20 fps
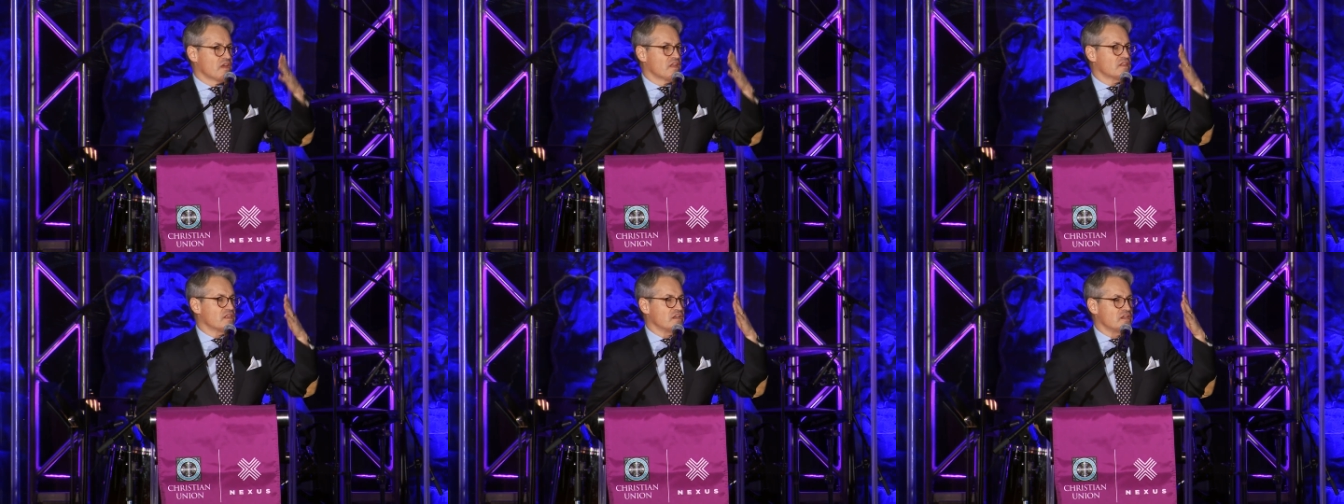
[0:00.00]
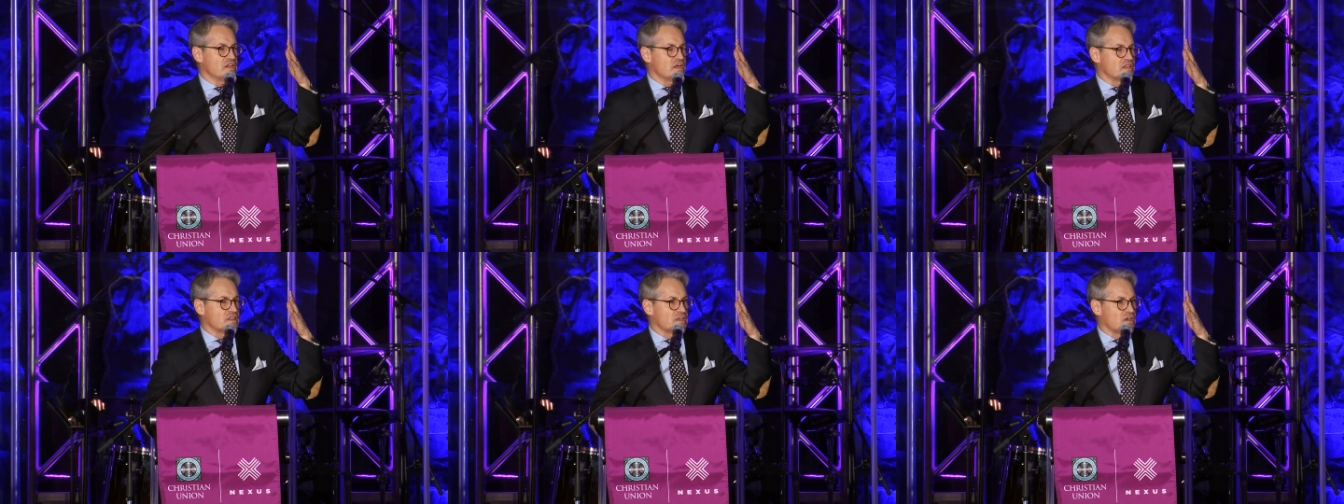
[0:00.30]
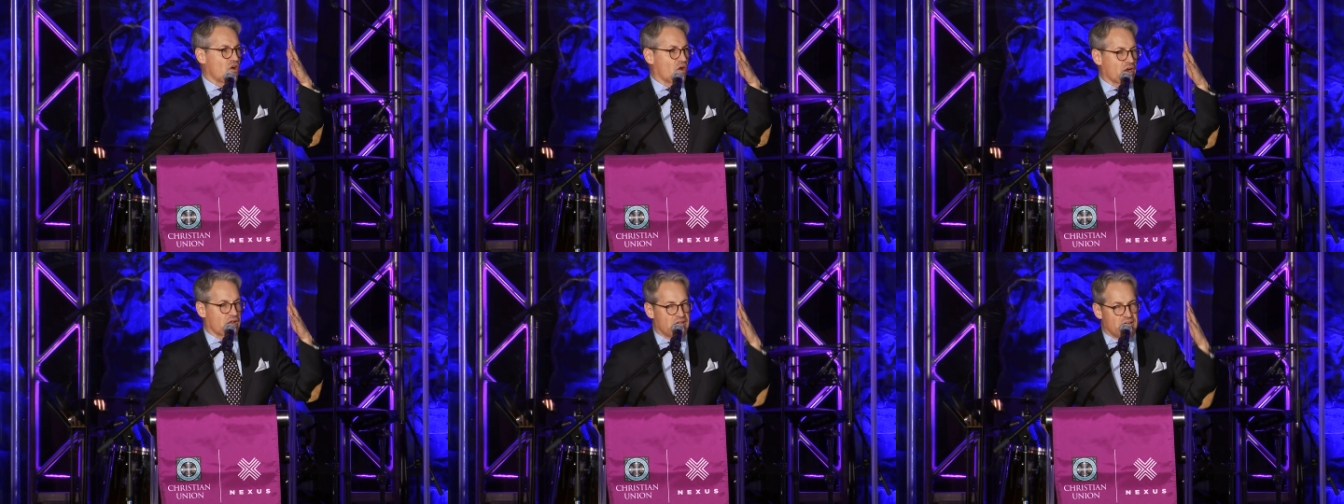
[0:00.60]
The,
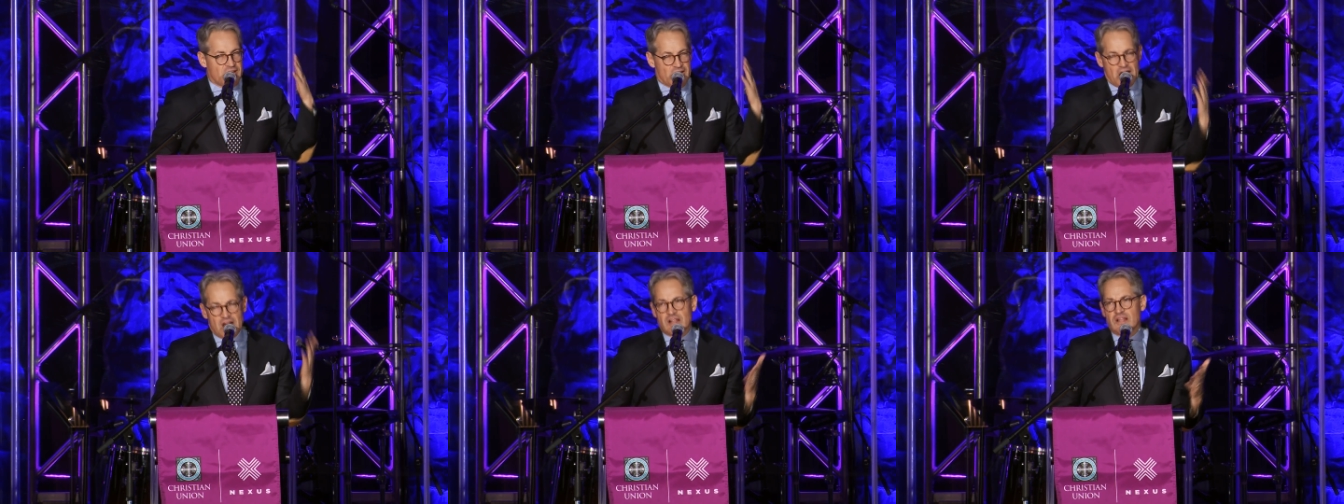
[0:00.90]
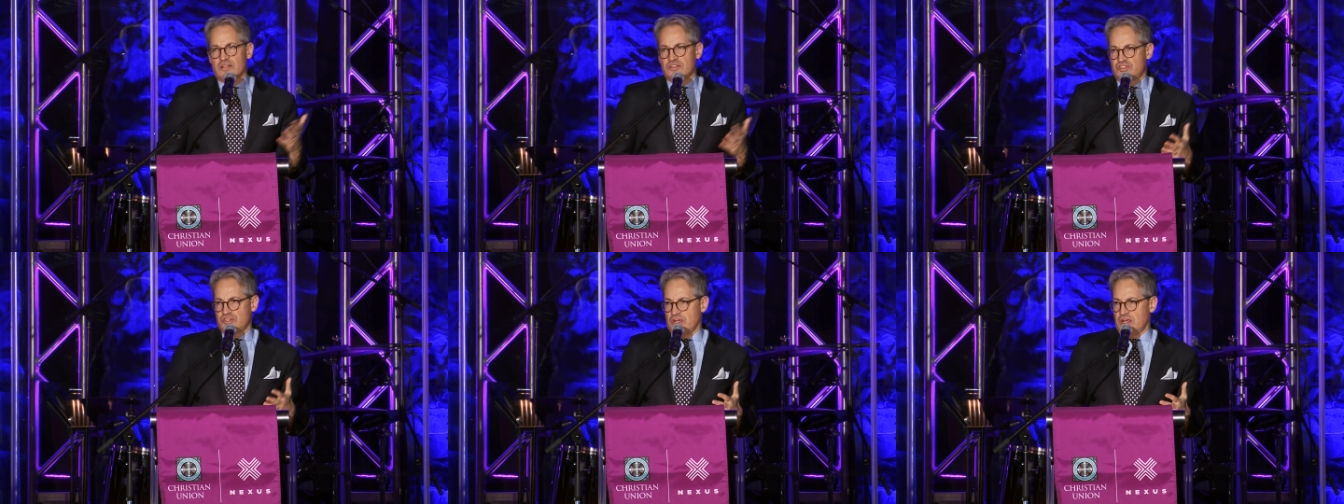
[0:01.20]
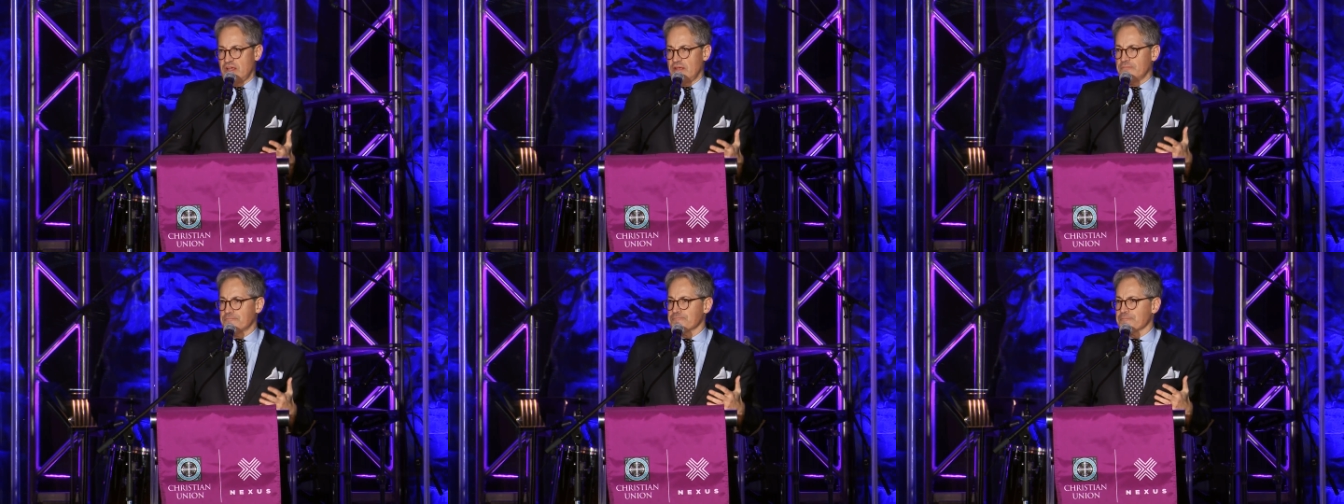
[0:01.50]
the
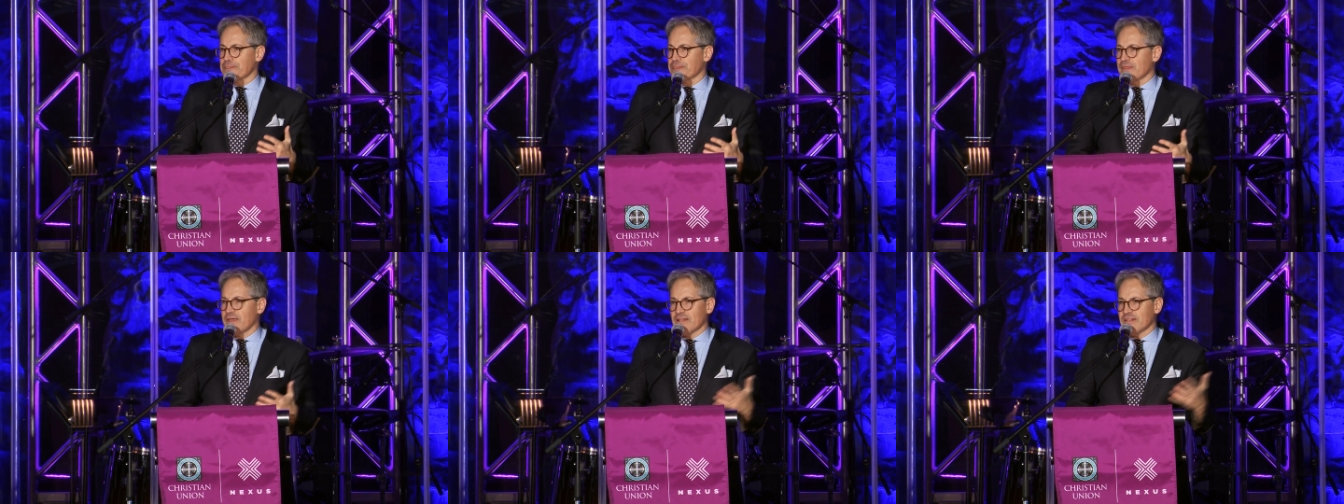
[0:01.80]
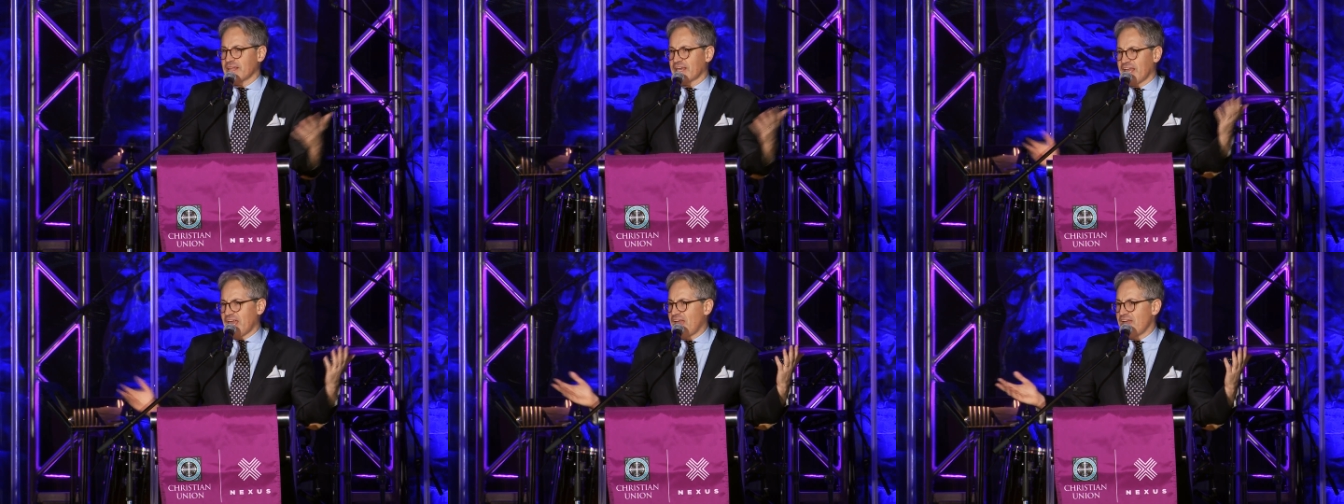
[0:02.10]
archaeology, like